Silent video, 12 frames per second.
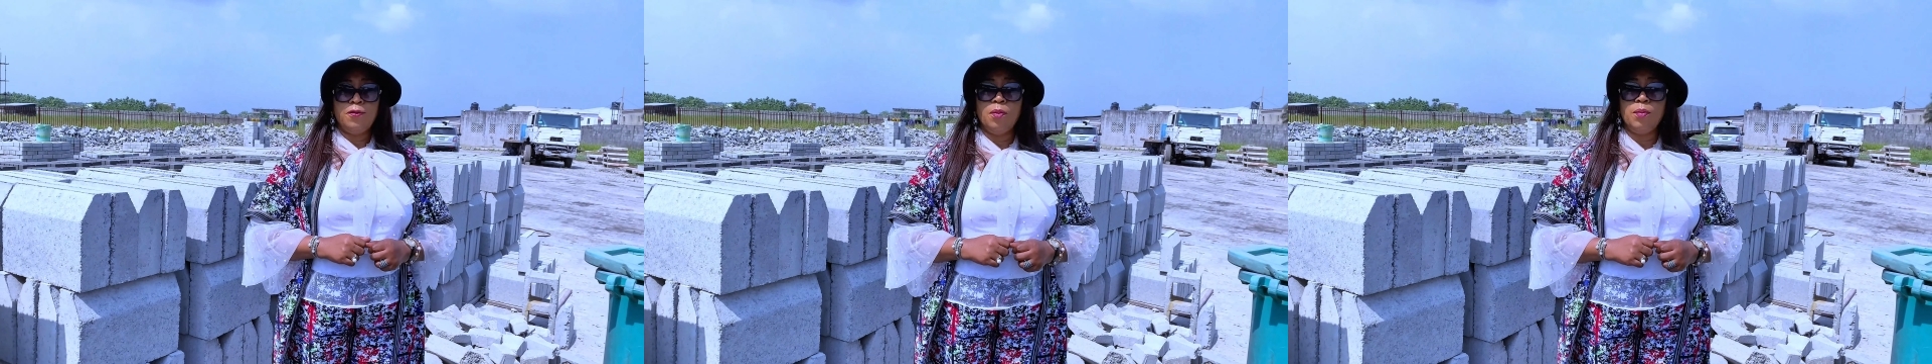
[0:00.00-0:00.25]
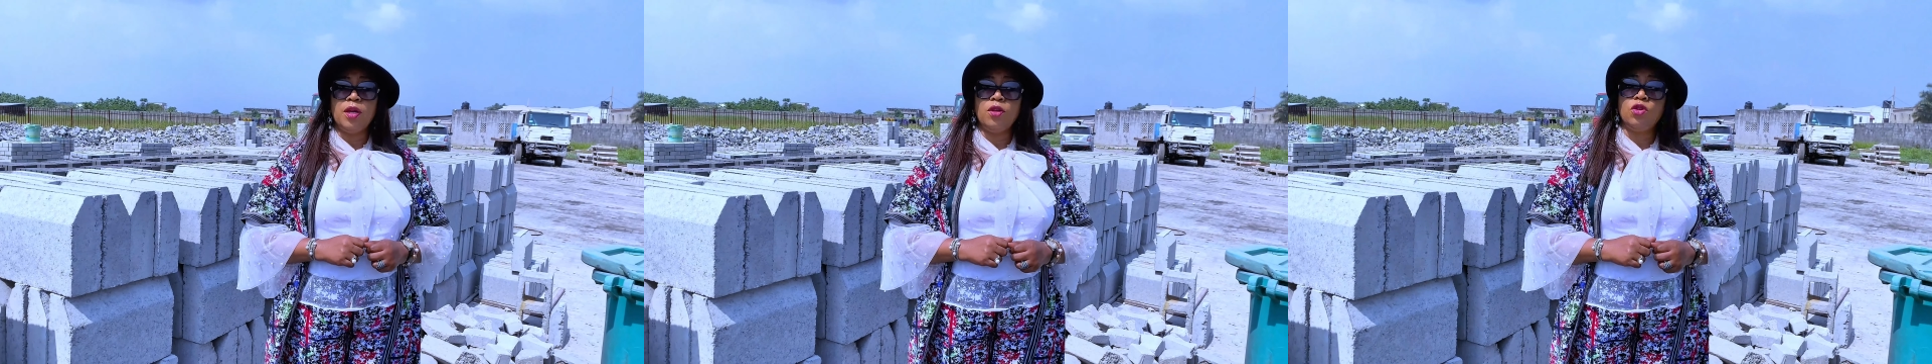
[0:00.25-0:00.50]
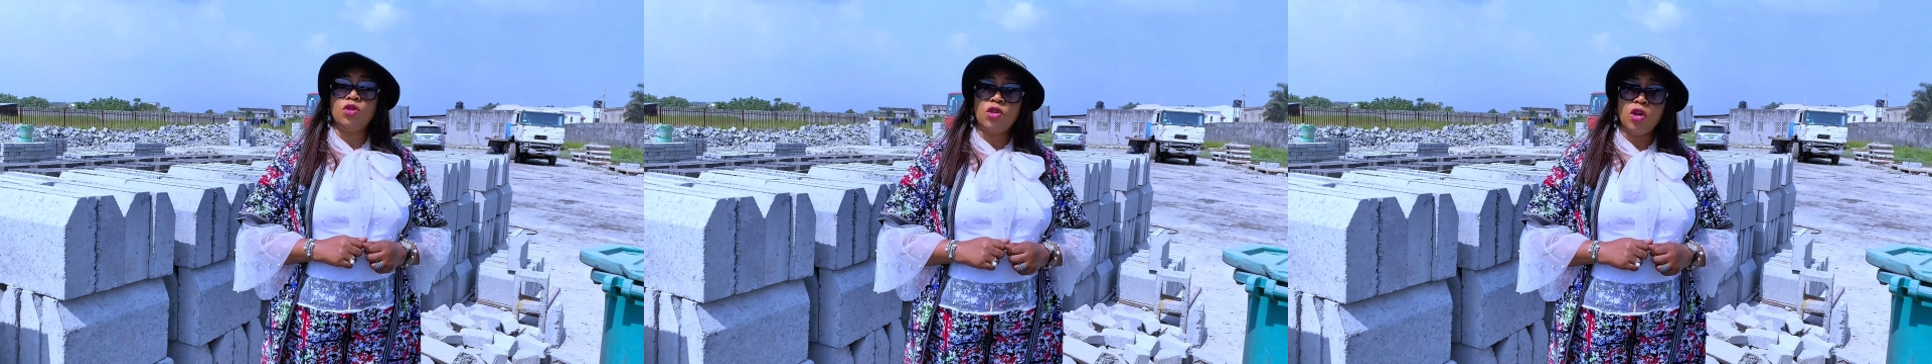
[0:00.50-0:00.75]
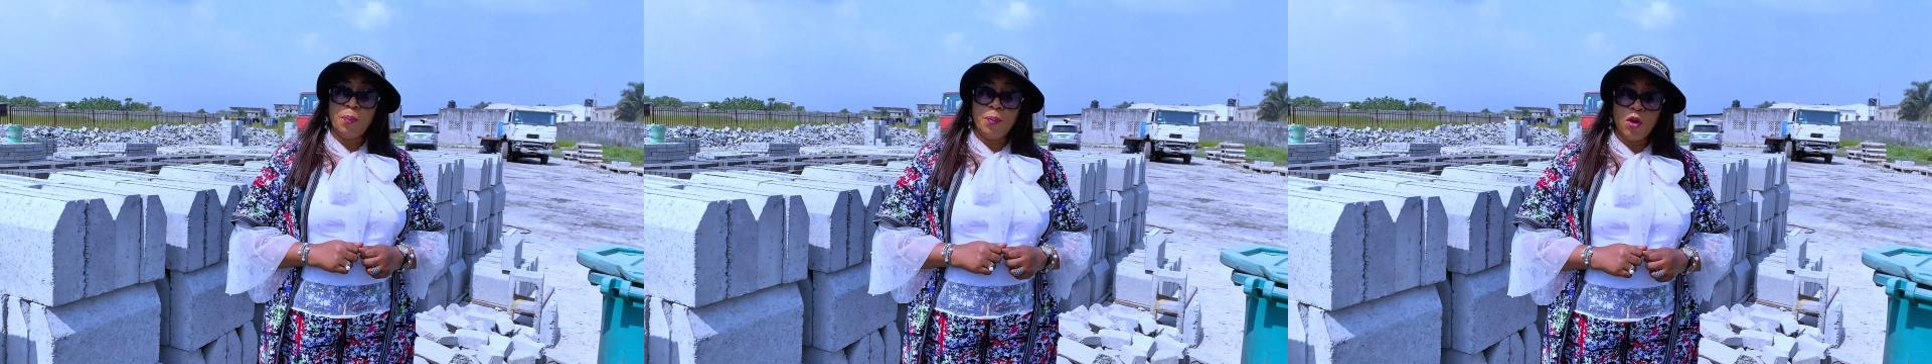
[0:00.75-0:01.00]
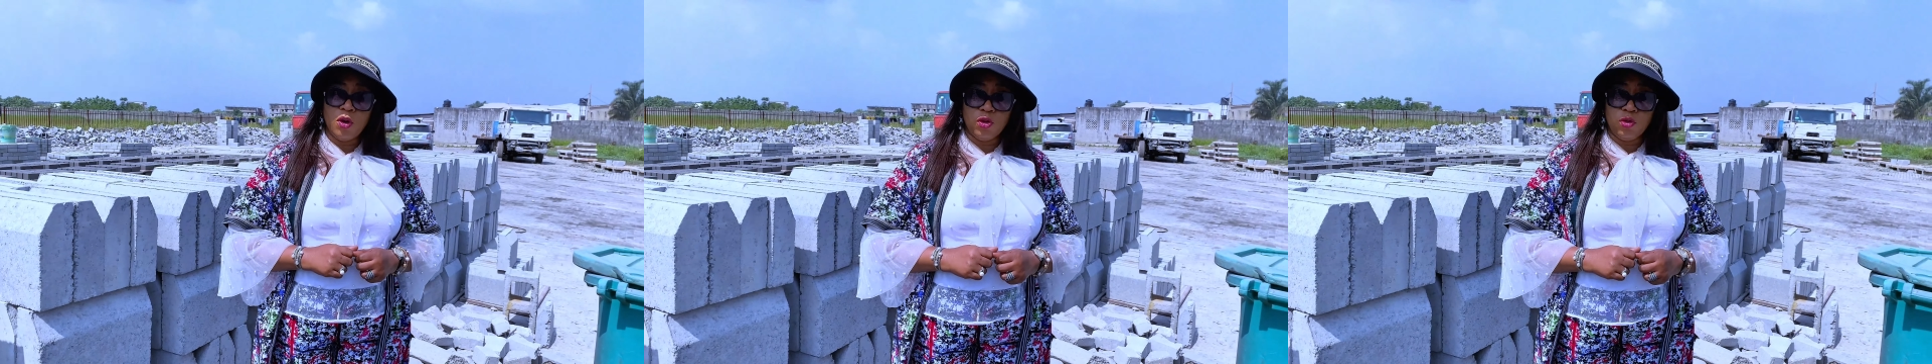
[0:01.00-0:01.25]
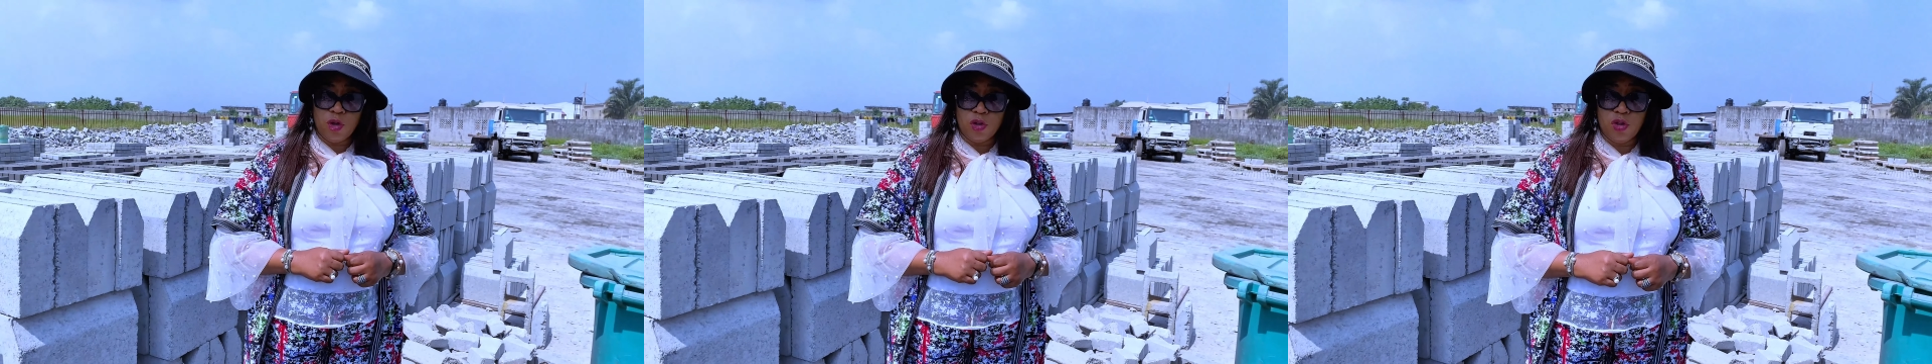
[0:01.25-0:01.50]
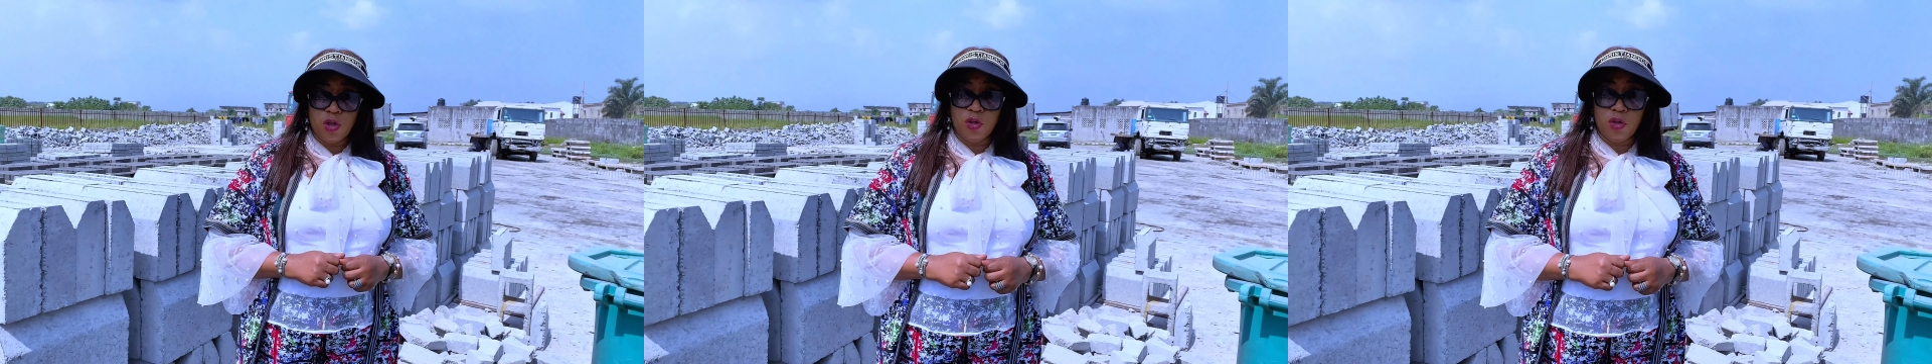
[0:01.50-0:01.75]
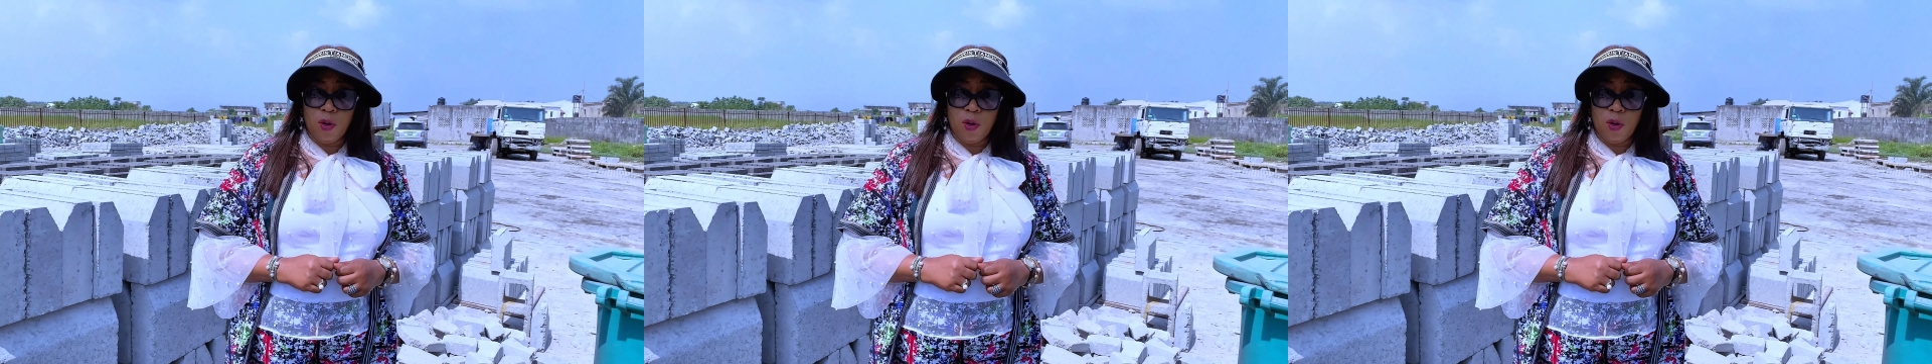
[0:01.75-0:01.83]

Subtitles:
from a top construction